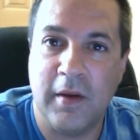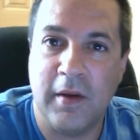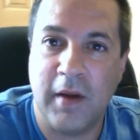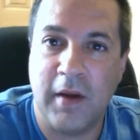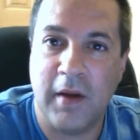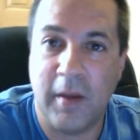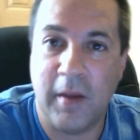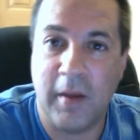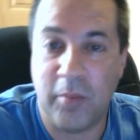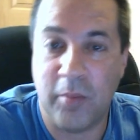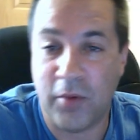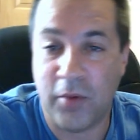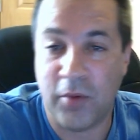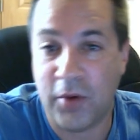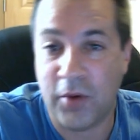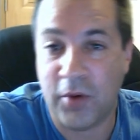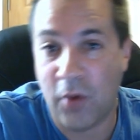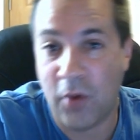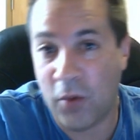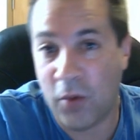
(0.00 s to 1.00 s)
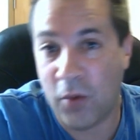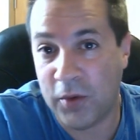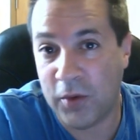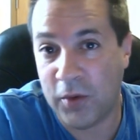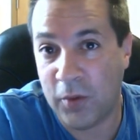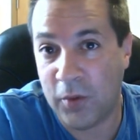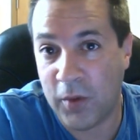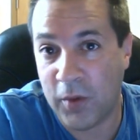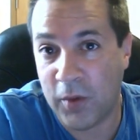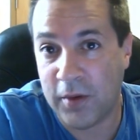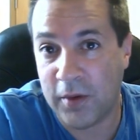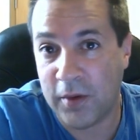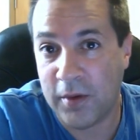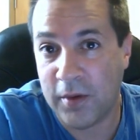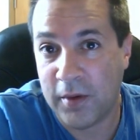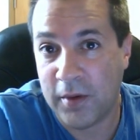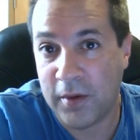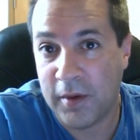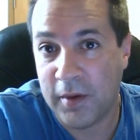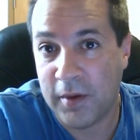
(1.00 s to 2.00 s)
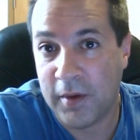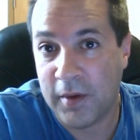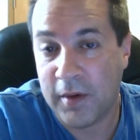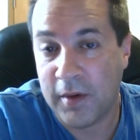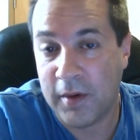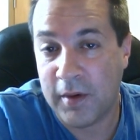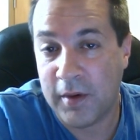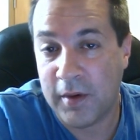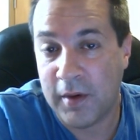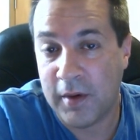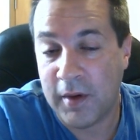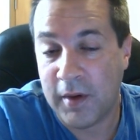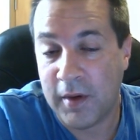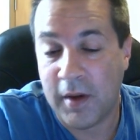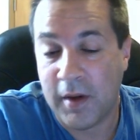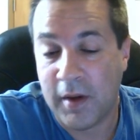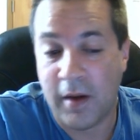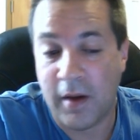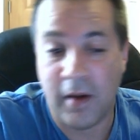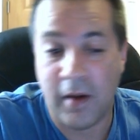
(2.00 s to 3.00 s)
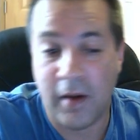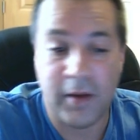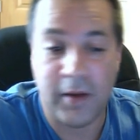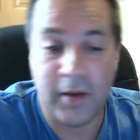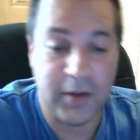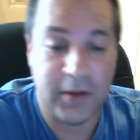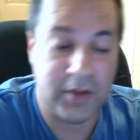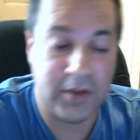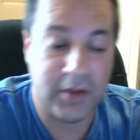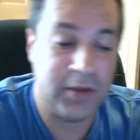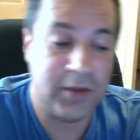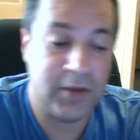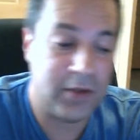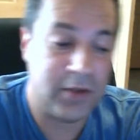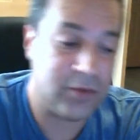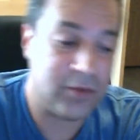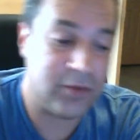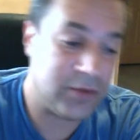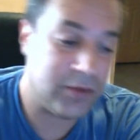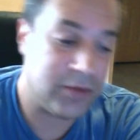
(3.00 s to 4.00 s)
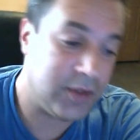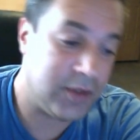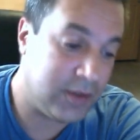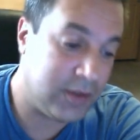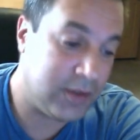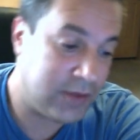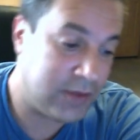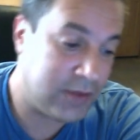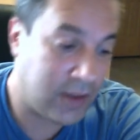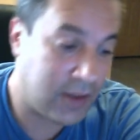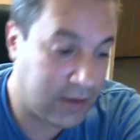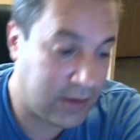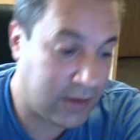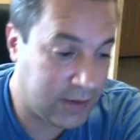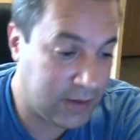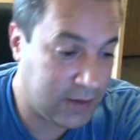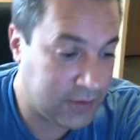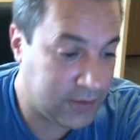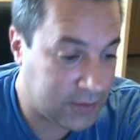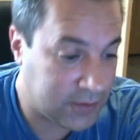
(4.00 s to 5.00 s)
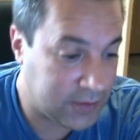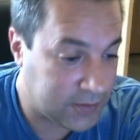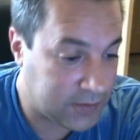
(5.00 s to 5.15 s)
and pretty cold in the winter is interesting, to say the least.